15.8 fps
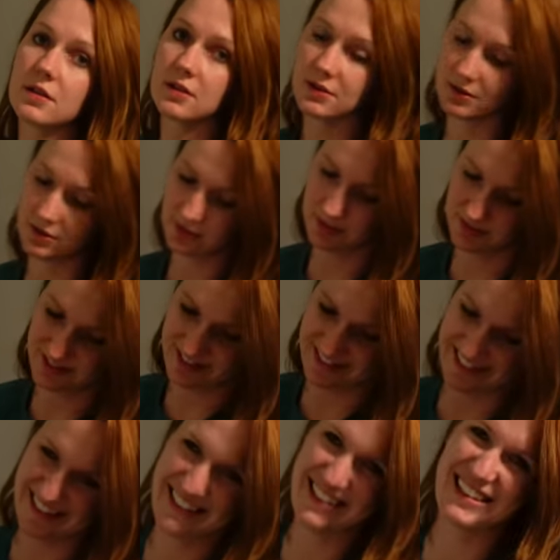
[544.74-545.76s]
Sure,
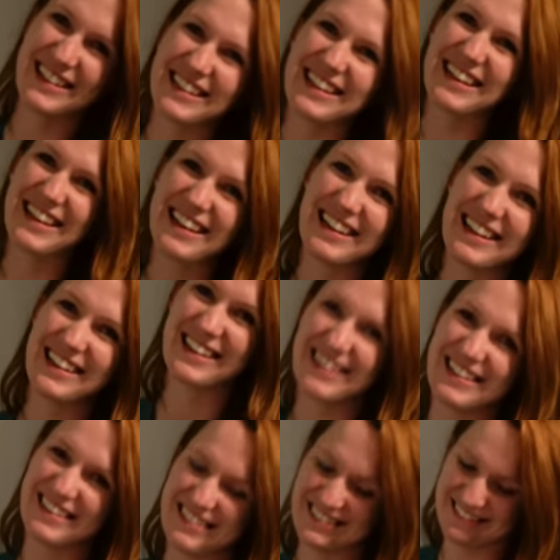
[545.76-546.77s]
we just had American food
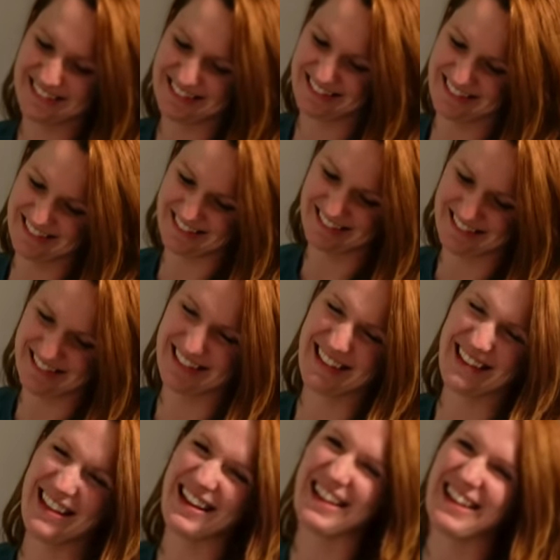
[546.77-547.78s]
yesterday, but
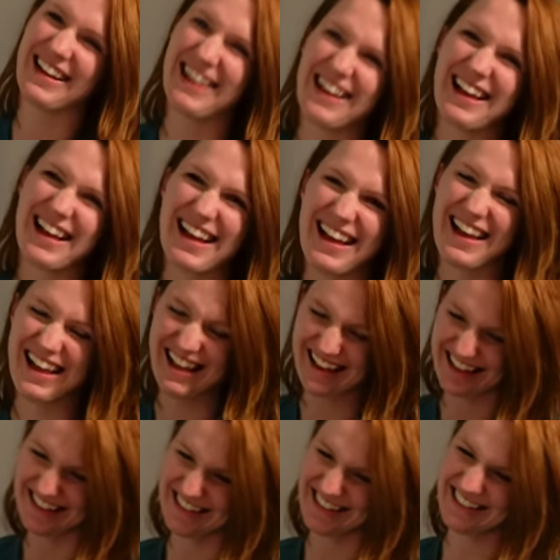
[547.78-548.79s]
yes, we can have American food
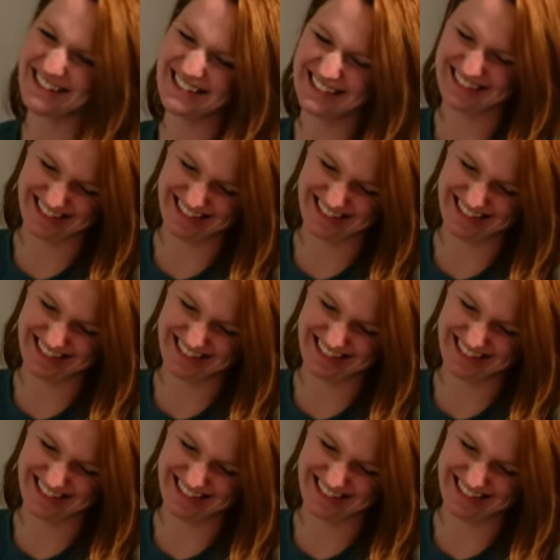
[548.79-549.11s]
today again.